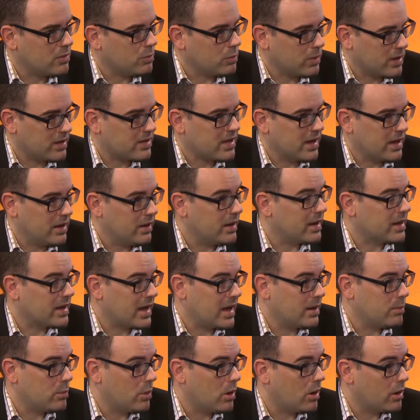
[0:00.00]
we could say it
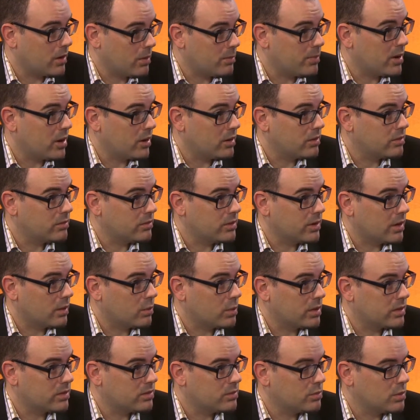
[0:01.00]
came on a boat, you know,
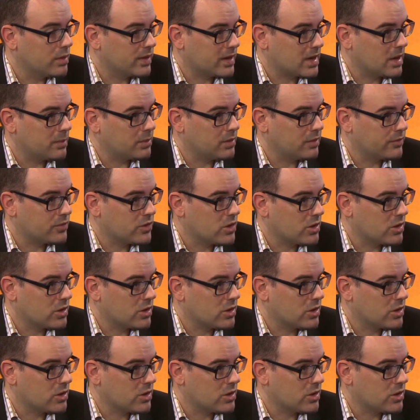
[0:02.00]
with a couple of